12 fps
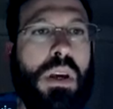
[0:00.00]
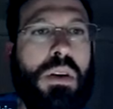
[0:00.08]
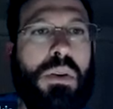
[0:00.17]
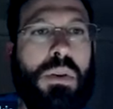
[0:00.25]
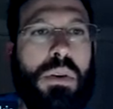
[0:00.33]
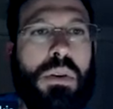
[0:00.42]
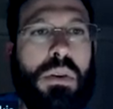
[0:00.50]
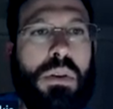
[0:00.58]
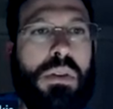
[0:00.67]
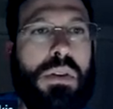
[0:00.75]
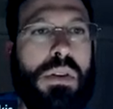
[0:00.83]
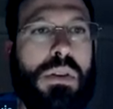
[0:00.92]
cooler
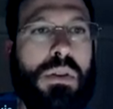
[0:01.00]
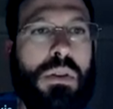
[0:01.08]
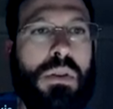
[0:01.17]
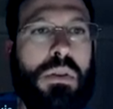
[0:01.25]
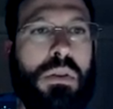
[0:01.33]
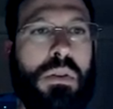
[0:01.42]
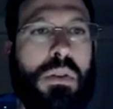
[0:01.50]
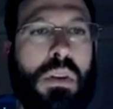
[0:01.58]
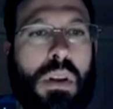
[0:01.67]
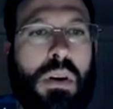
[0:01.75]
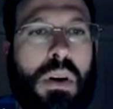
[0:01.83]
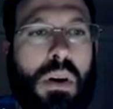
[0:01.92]
soon
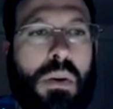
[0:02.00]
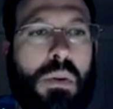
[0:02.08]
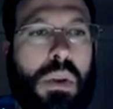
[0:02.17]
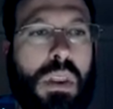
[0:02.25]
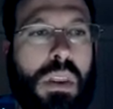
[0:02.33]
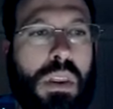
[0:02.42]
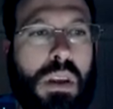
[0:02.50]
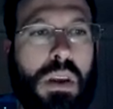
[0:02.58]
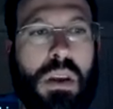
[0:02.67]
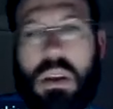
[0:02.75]
with the